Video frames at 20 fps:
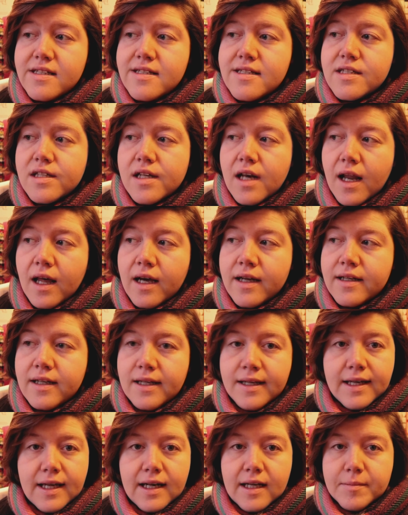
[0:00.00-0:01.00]

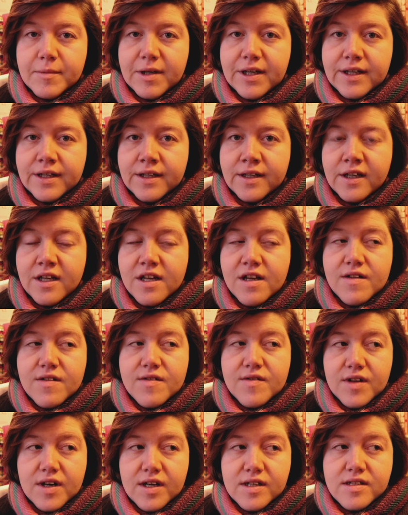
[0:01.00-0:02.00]
slightly killing me
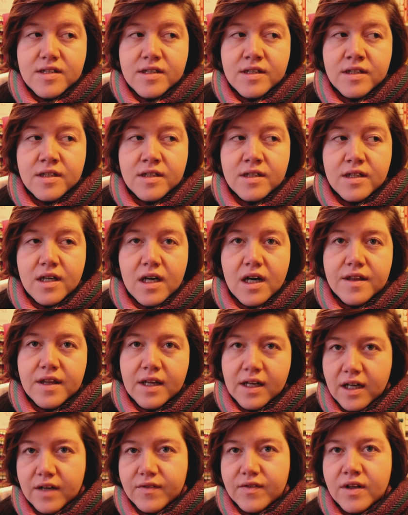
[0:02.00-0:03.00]
that I
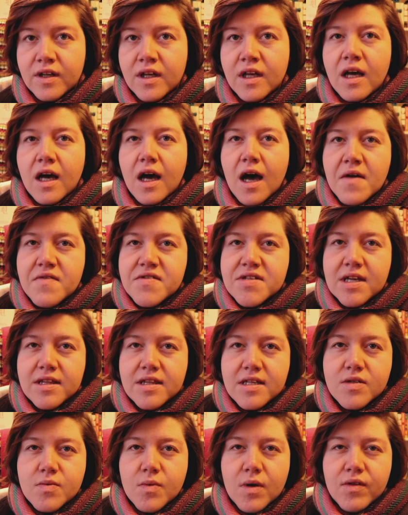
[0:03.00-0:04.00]
think I've said
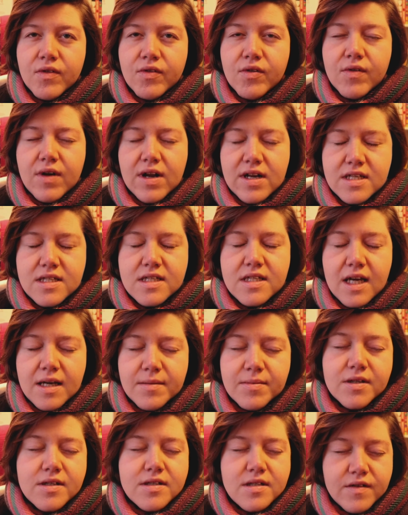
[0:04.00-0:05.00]
this once already today
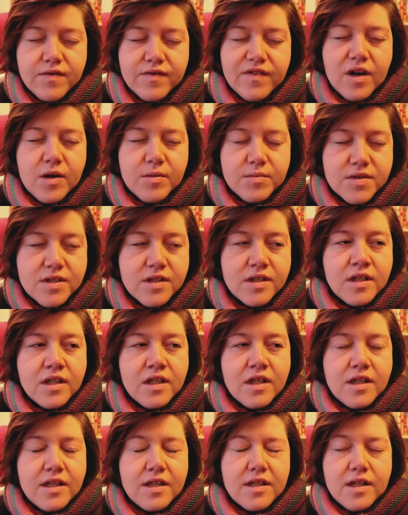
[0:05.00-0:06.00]
because I've filmed
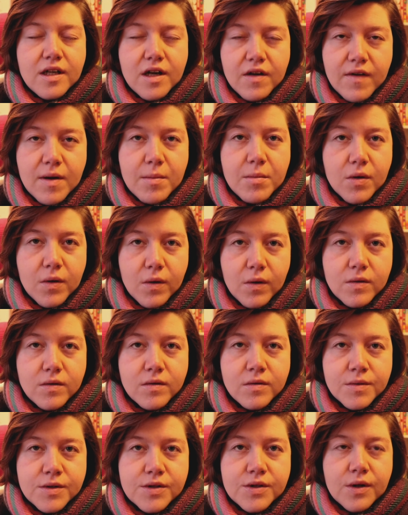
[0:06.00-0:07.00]
the November haul,
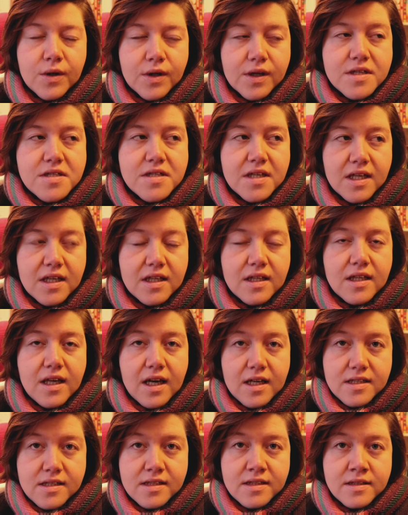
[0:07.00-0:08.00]
which you're not going to see
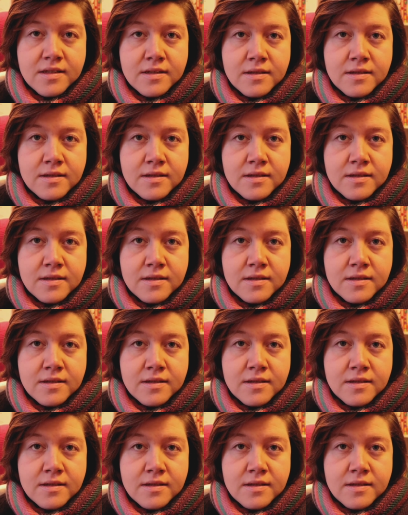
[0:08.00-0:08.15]
yet.